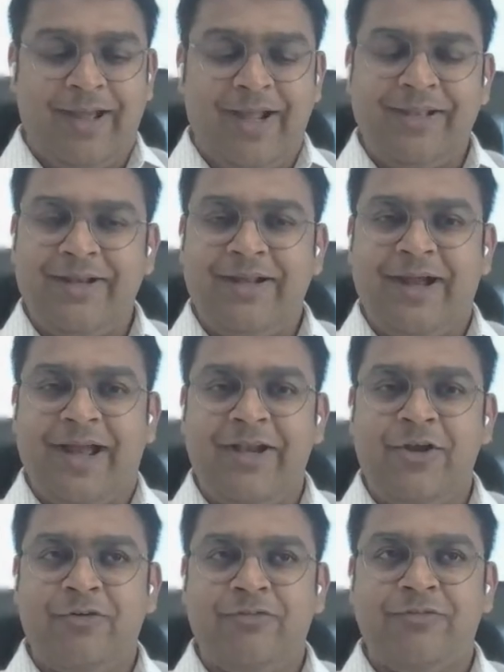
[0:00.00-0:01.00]
and it
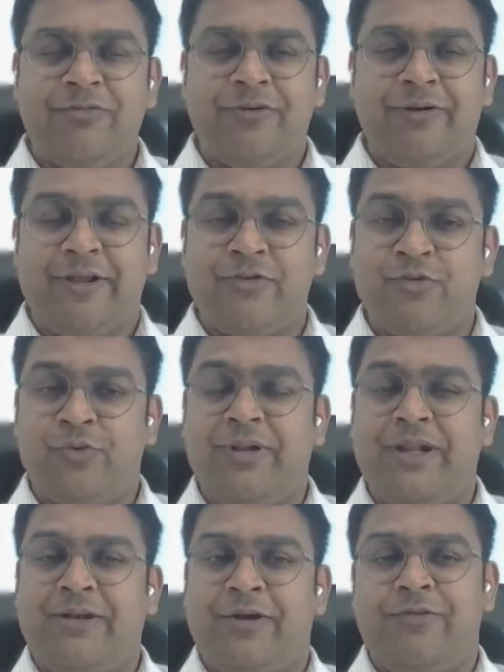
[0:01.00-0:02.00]
kind of
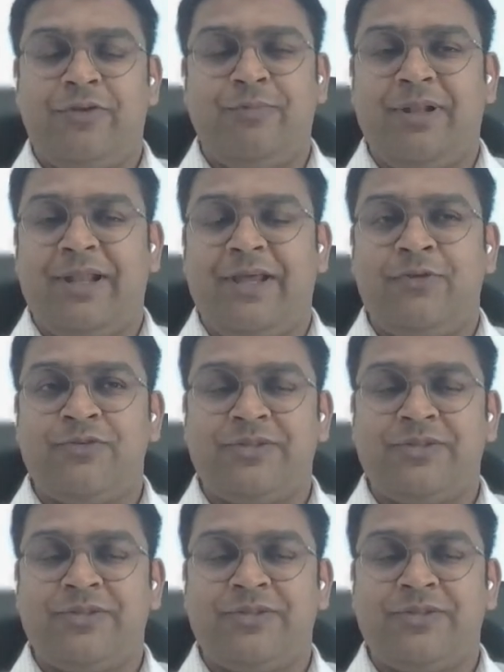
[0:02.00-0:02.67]
resonated with me. Like you